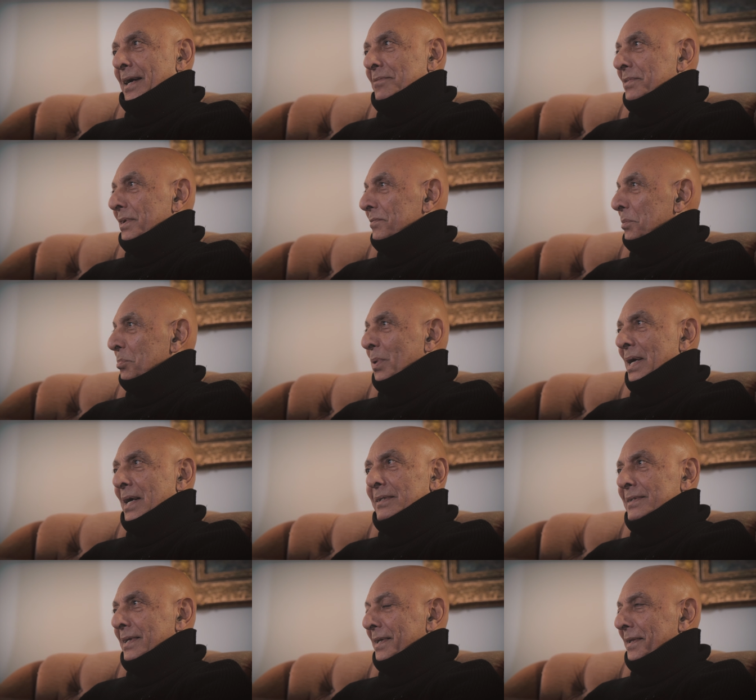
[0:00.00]
have never
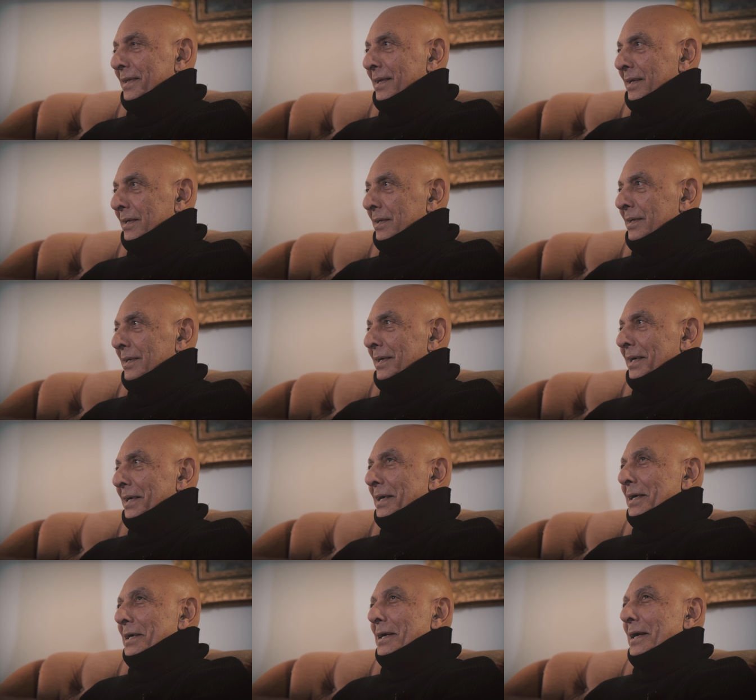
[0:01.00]
planned anything.
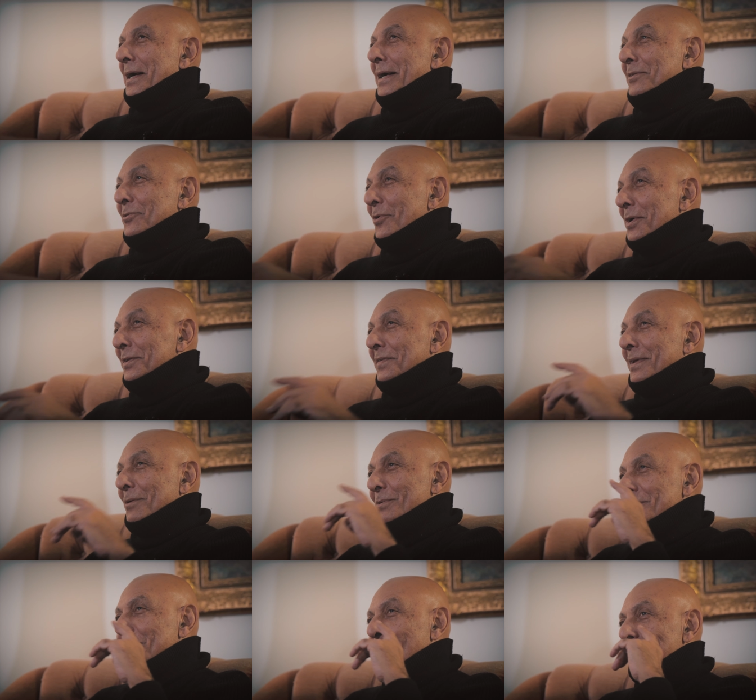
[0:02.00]
I thought
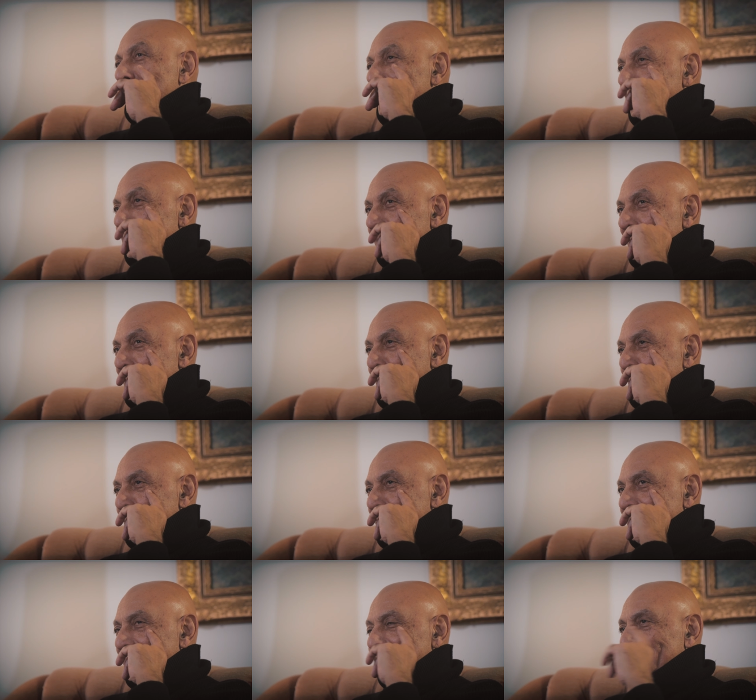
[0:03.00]
there was one
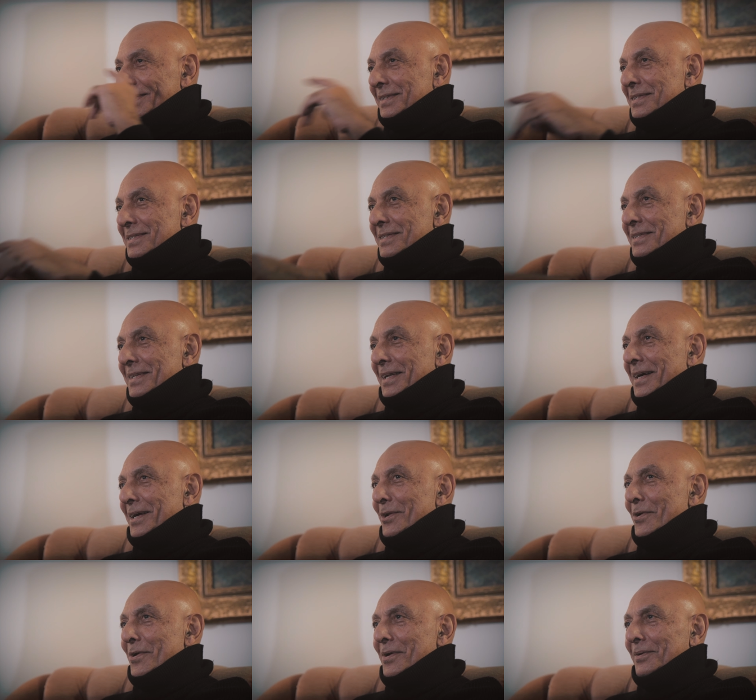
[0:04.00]
huge sentence that
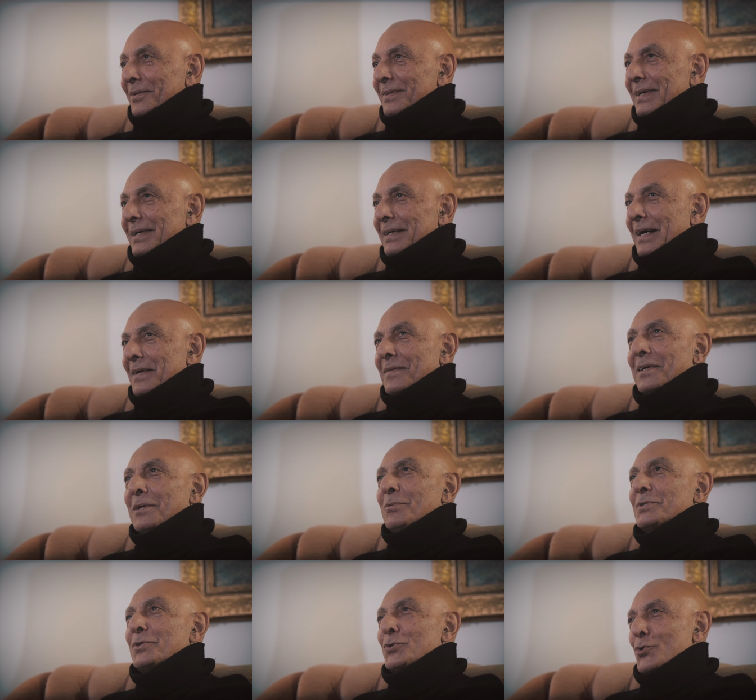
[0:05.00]
I learned. I think
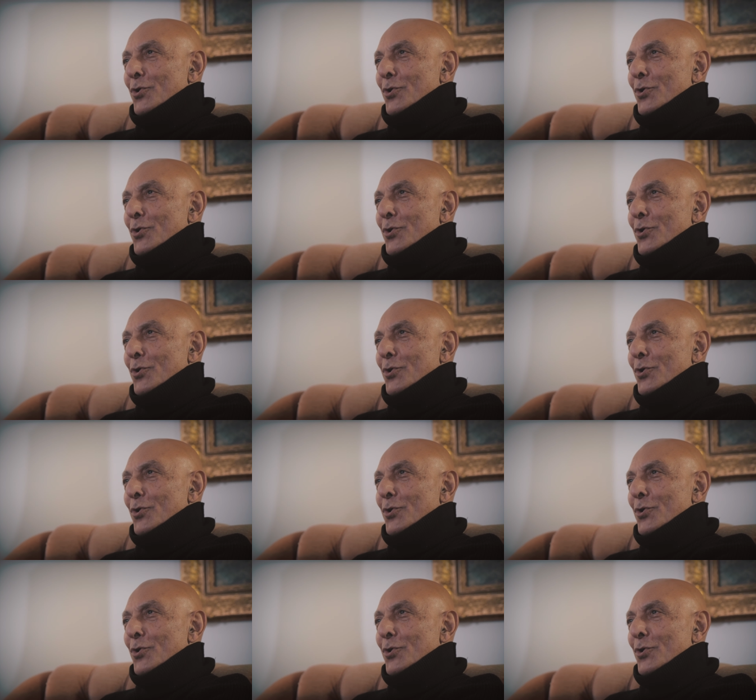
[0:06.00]
it was a